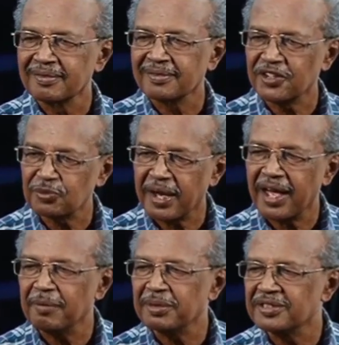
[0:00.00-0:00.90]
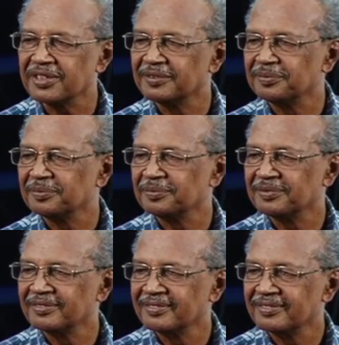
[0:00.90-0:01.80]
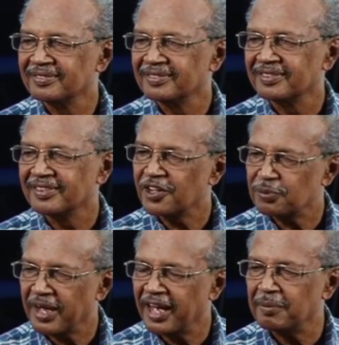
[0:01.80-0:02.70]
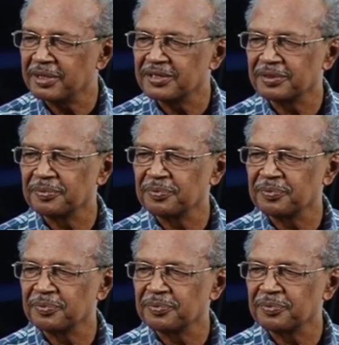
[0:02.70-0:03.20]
That's my habit. That's my habit.